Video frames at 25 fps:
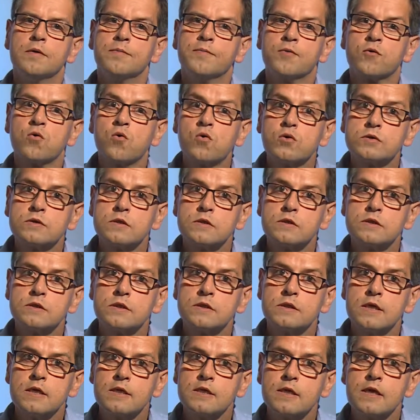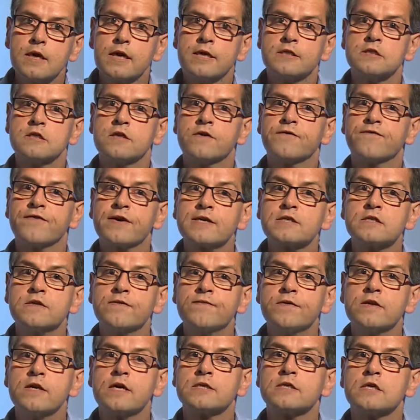process the data and
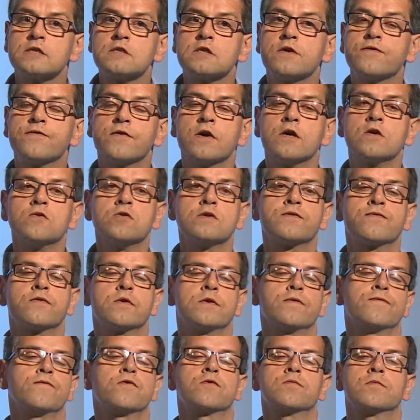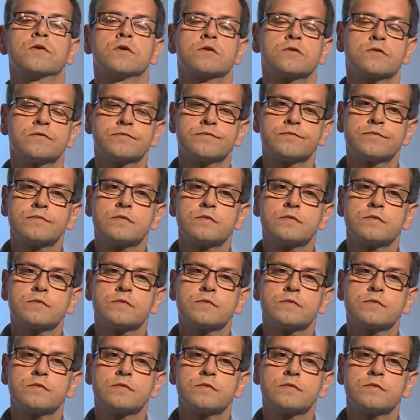effectively identify useful information.